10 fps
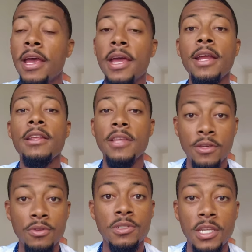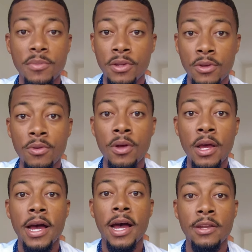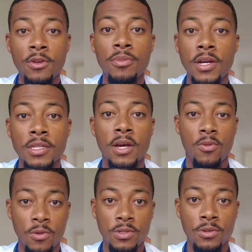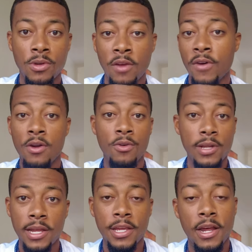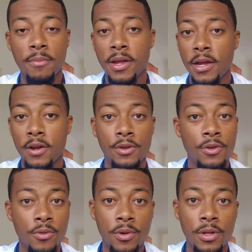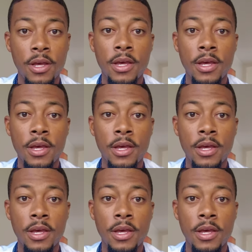Anything you see me do, I do because I want to. If I don't like it, I'm not going to do it.